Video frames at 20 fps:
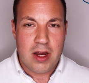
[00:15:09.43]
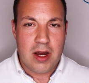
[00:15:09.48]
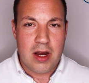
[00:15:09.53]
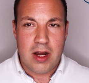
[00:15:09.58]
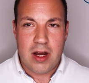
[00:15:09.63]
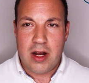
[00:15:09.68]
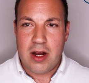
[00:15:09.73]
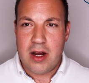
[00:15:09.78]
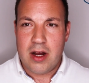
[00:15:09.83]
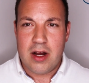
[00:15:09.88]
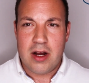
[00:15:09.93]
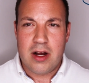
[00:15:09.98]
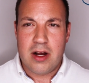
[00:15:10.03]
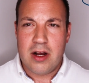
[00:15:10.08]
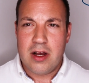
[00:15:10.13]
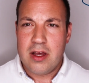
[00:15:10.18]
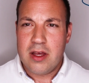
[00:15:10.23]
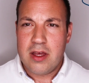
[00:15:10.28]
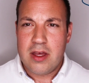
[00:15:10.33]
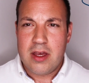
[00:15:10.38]

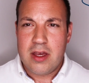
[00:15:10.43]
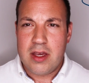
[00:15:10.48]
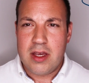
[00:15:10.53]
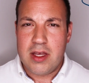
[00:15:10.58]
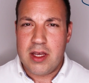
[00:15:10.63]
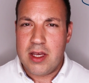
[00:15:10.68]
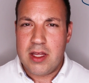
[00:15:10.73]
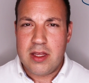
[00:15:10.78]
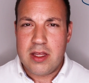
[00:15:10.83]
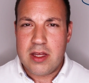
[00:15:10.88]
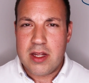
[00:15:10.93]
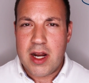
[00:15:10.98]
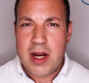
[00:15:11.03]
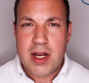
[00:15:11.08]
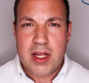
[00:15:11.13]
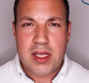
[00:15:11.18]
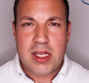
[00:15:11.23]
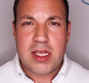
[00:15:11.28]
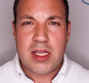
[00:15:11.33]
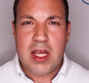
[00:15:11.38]
in the
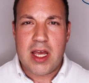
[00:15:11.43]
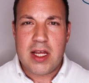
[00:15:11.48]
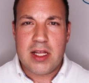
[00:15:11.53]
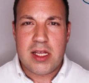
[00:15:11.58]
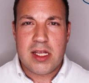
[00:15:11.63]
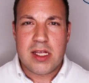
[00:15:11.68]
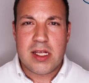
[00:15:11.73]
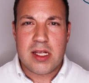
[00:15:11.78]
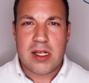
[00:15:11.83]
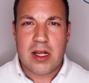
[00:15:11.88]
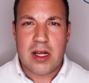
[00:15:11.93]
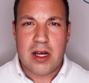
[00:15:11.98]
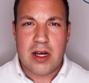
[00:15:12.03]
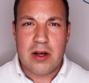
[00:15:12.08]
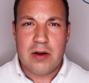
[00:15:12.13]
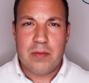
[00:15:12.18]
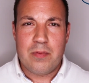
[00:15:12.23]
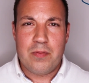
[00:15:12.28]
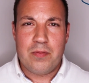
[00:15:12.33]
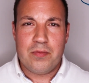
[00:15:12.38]
United States,
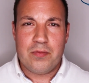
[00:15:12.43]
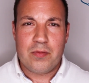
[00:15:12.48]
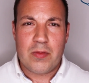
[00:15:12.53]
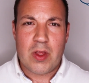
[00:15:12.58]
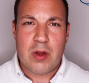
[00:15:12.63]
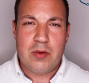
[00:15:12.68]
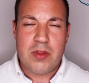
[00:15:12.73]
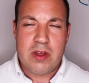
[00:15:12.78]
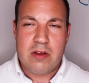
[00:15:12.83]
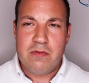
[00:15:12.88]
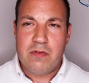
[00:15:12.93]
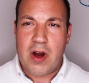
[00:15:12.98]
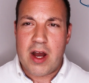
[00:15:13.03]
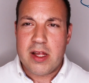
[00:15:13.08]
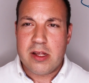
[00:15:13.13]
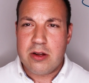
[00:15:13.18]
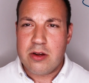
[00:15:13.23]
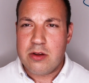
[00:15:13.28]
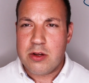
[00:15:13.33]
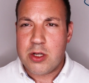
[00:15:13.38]
the
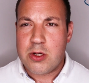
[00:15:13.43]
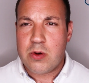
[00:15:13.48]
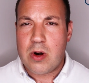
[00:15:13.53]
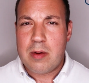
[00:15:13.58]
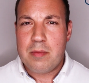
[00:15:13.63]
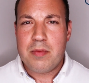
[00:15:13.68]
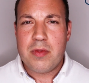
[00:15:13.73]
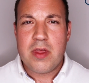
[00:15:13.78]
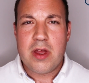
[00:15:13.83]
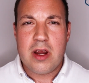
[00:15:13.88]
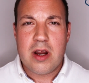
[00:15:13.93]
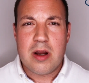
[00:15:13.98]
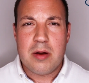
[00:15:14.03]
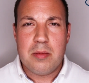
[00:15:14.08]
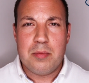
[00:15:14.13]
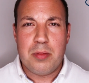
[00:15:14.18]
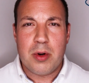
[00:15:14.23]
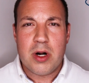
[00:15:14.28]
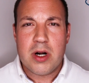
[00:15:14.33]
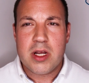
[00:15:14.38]
advisor to Trump there,
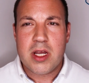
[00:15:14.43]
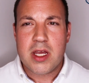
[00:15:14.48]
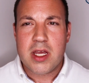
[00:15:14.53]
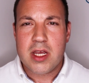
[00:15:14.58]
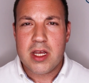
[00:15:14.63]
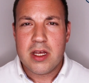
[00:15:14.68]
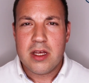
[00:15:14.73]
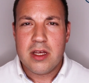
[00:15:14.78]
Burke,